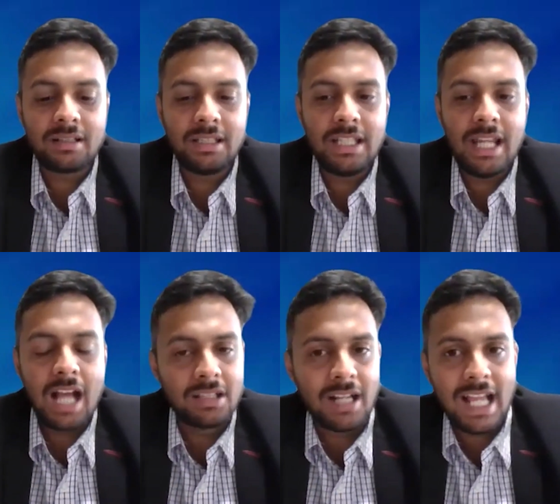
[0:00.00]
the
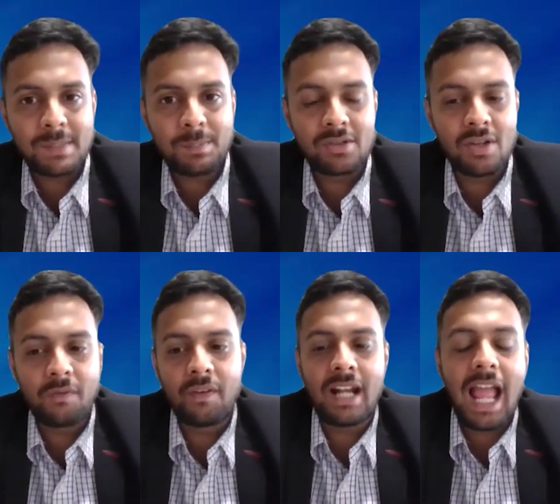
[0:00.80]
other aspects
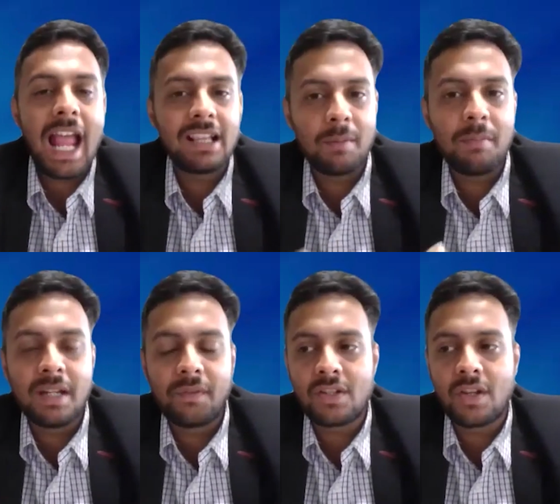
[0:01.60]
of it and the
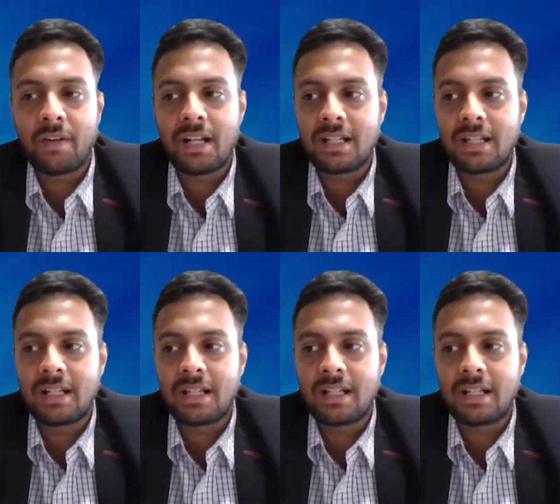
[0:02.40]
benefits of it,